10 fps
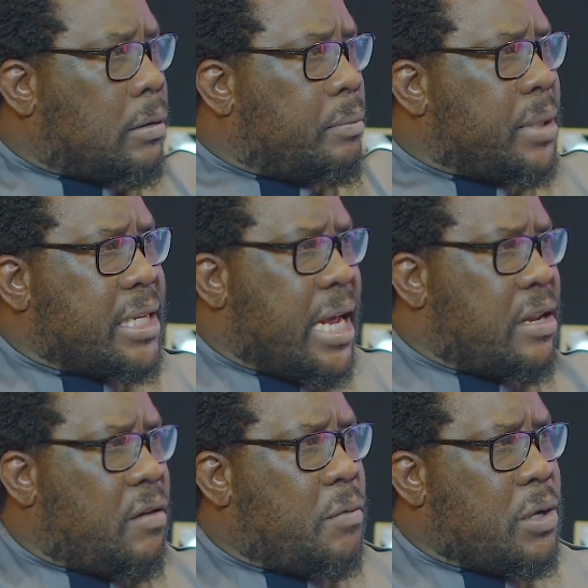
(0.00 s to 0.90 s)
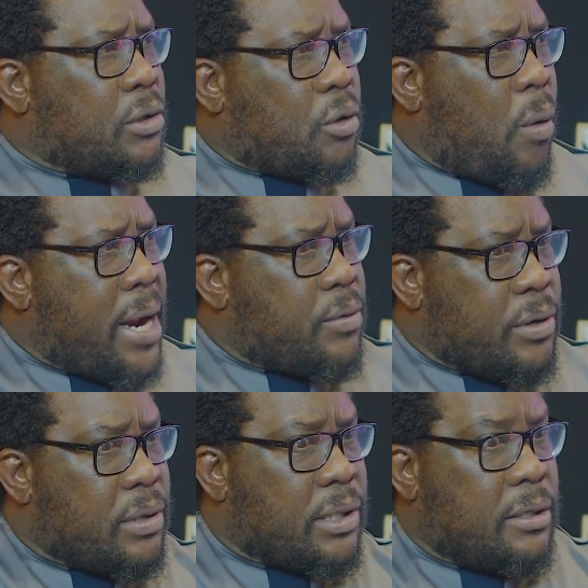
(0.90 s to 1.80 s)
Media and everybody's quiet.
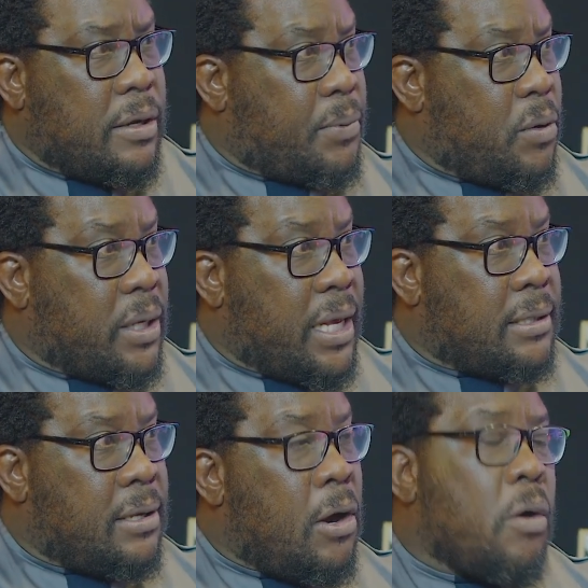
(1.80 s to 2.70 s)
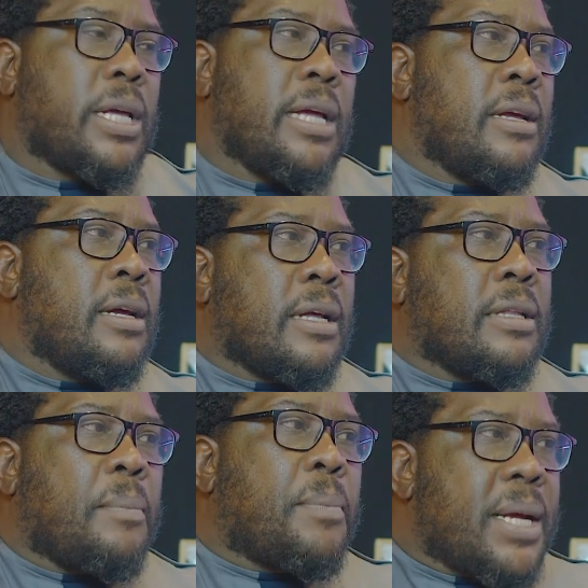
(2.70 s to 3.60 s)
We don't see the progress. Okay,
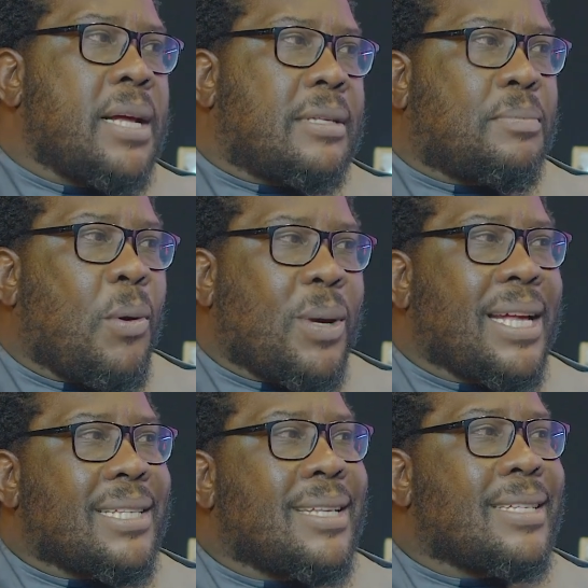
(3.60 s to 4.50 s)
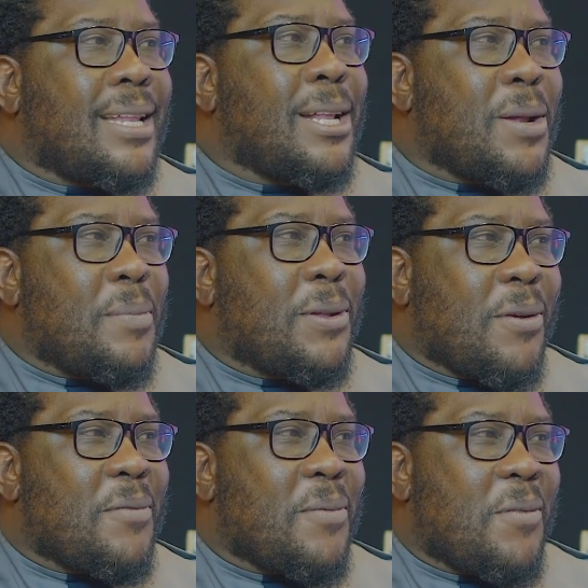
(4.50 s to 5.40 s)
the BRICS progress, there's a little bit
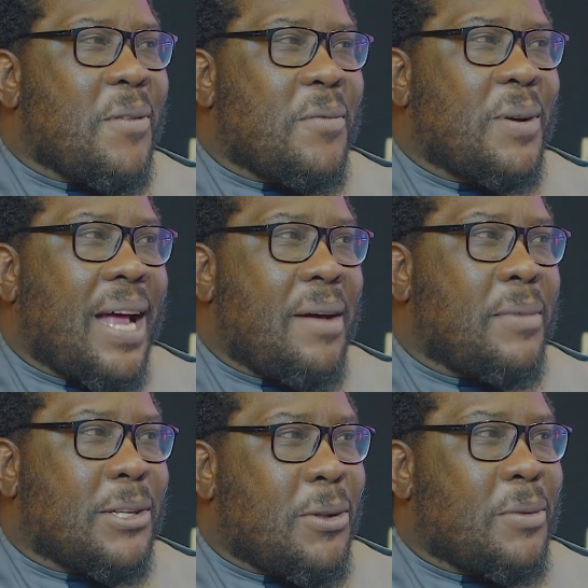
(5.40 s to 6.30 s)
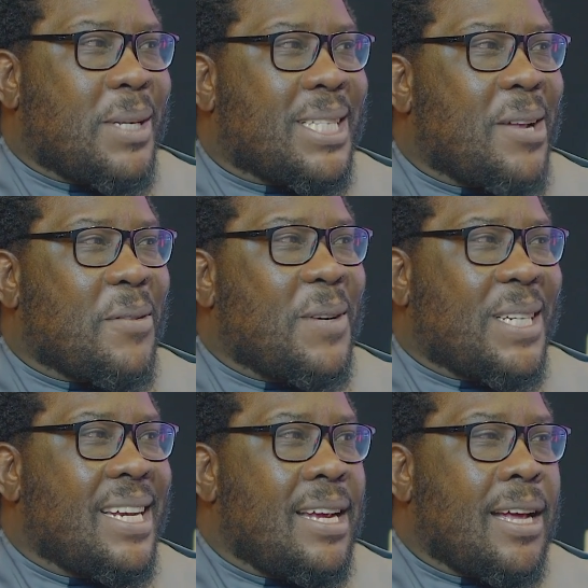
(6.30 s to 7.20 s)
of I must not be
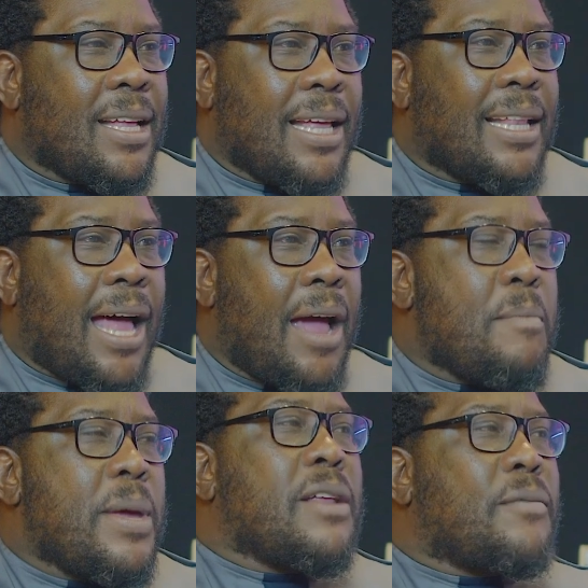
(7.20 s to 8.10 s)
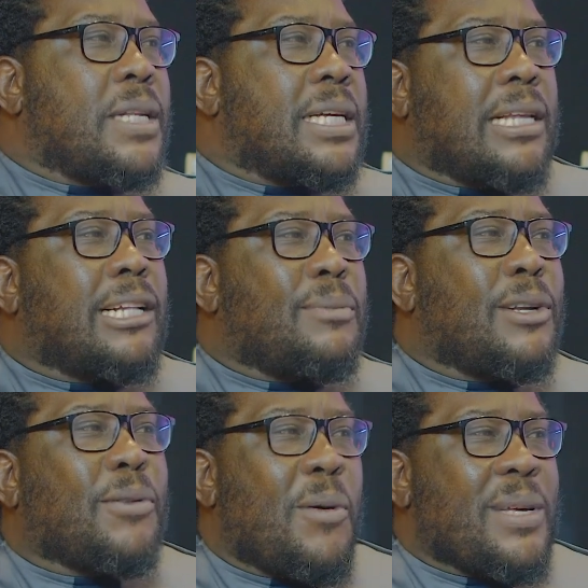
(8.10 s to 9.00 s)
selfish, that I'm benefiting a little
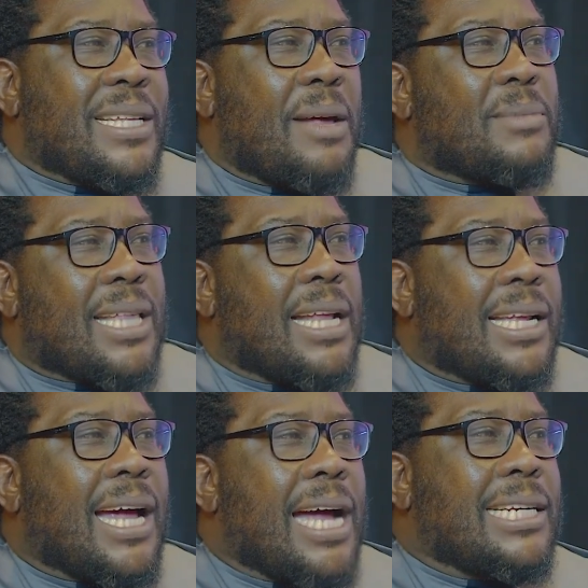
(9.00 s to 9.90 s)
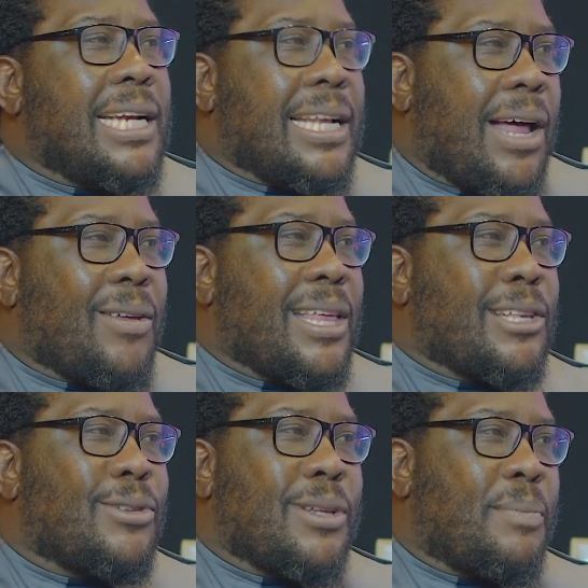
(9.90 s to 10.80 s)
bit from it. I'm studying Russian now
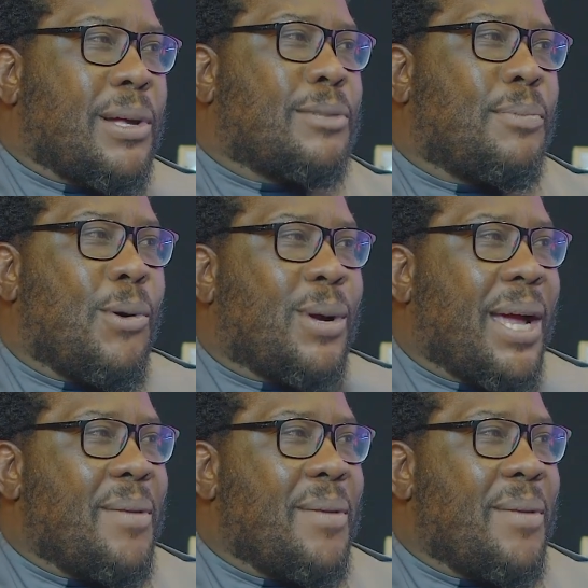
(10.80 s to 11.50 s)
thanks to the BRICS program.